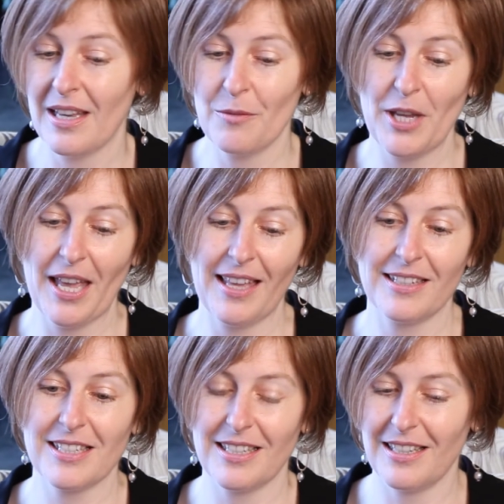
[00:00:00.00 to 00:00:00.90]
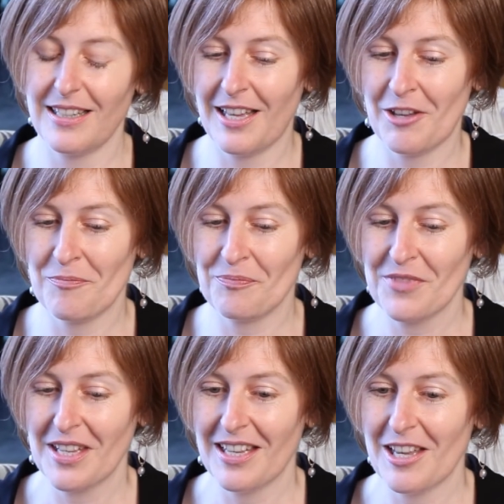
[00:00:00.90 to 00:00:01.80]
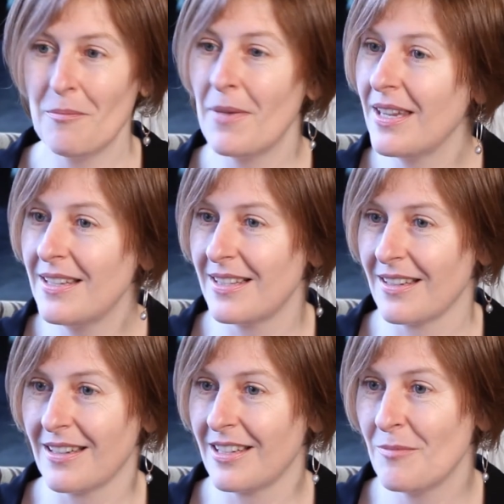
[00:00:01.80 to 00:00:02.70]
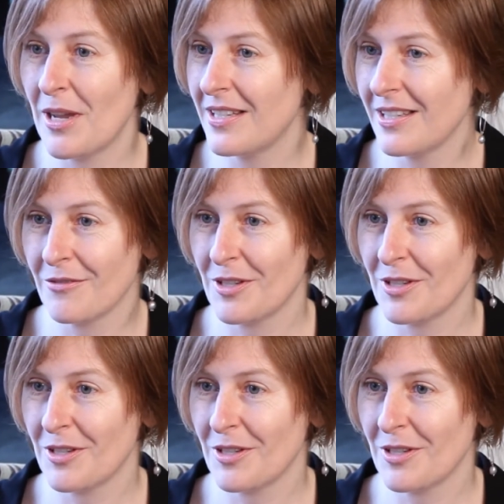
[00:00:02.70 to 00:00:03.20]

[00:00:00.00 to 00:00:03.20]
And we had an amazing